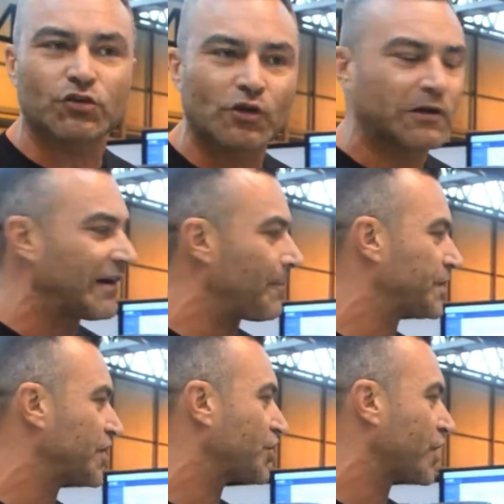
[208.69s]
through correct
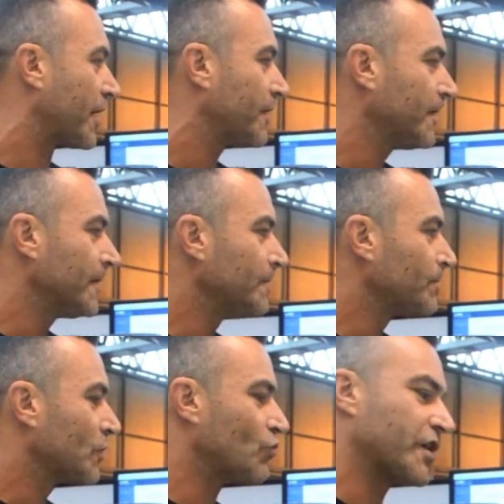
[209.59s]
positioning.
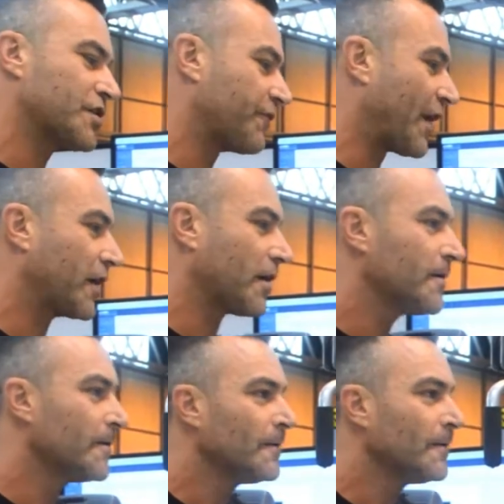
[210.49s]
Great stuff, thank you.